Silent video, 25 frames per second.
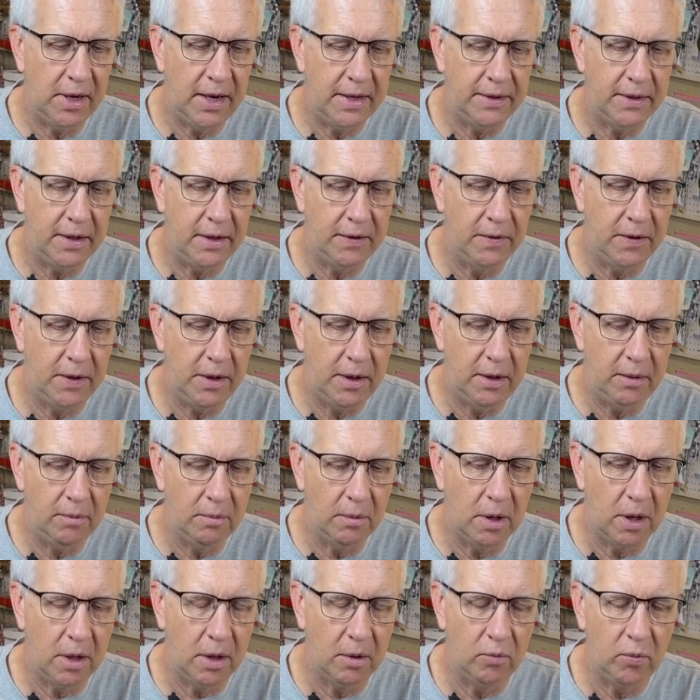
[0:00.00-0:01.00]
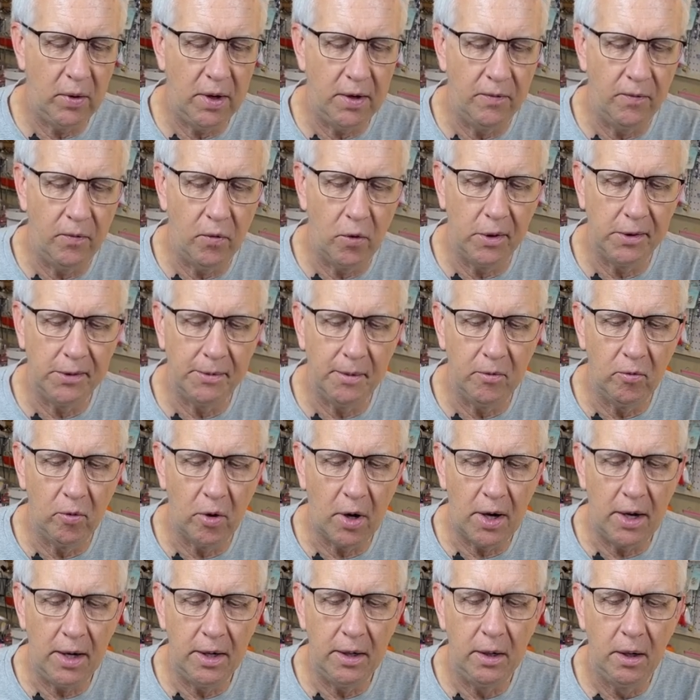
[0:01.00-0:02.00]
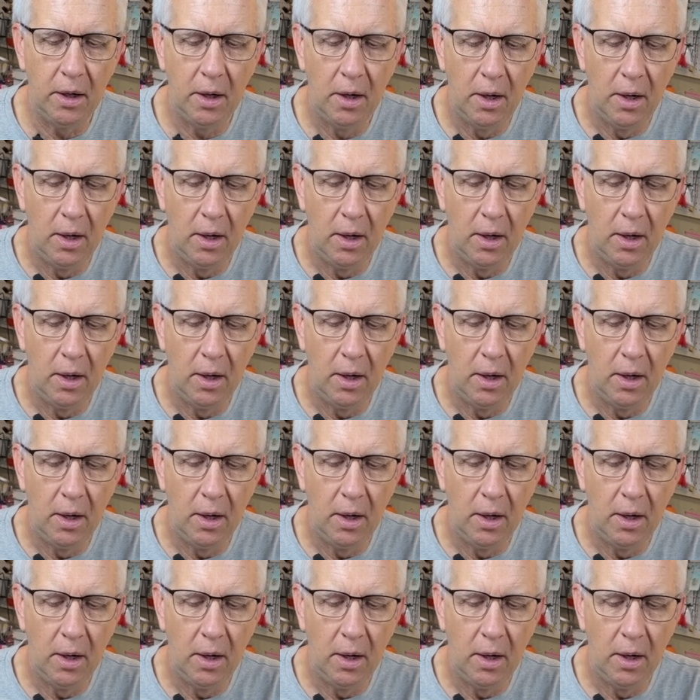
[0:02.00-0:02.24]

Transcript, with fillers: and then the uh, reinforcement rod.